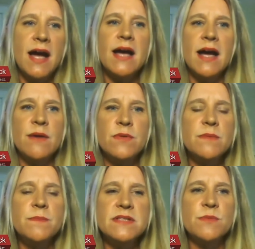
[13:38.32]
I
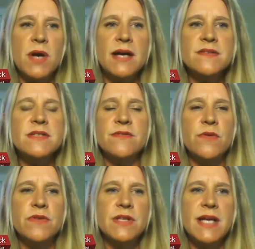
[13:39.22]
wouldn't be surprised if
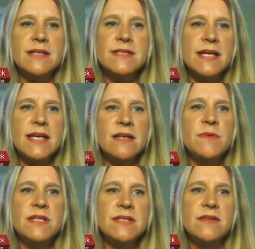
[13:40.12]
over the next decade
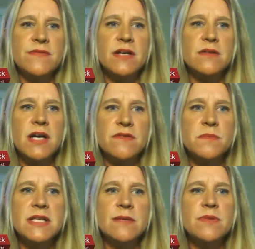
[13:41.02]
we see the federal
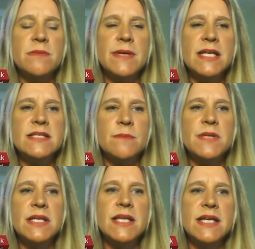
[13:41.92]
government implementing
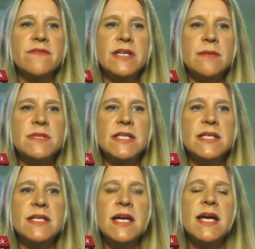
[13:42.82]
something like a
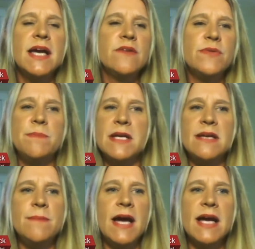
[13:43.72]
VMT. And if we
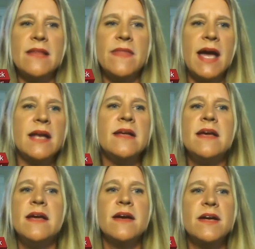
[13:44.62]
piggyback on that,
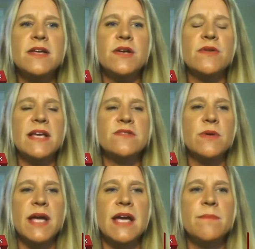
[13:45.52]
you know that's
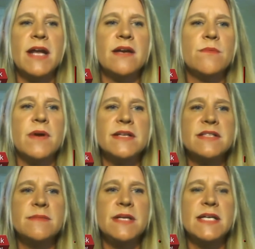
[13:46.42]
okay but i don't want us
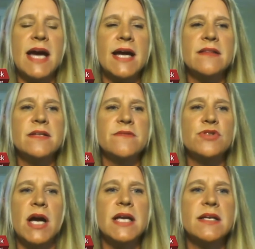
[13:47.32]
to be an island of
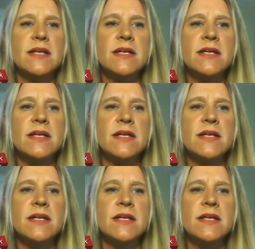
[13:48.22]
trying to